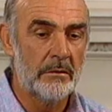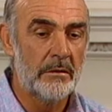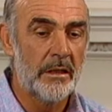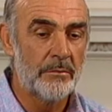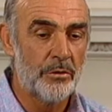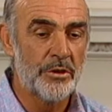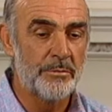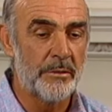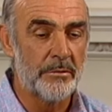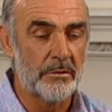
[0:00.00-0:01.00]
like most
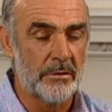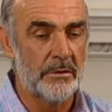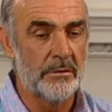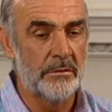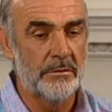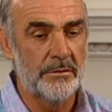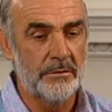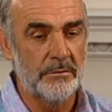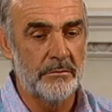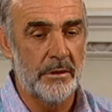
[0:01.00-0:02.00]
people,
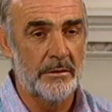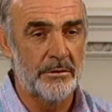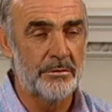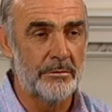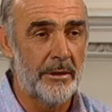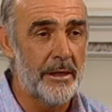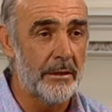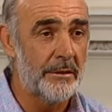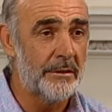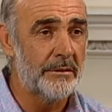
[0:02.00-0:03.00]
rather too
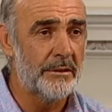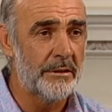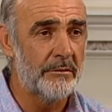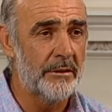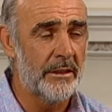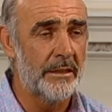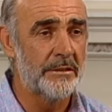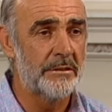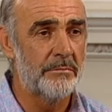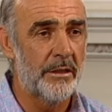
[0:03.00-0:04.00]
late, he
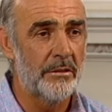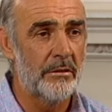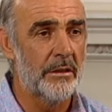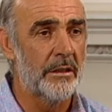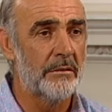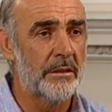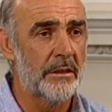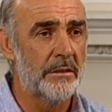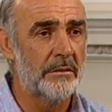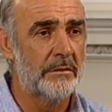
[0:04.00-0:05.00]
realizes, my God, I really
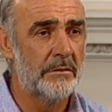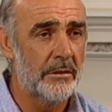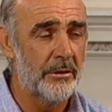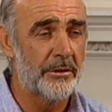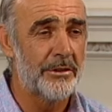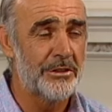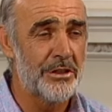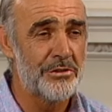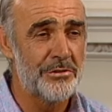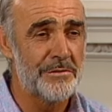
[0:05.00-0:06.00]
had a lot of things
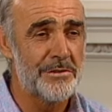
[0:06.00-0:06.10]
I should have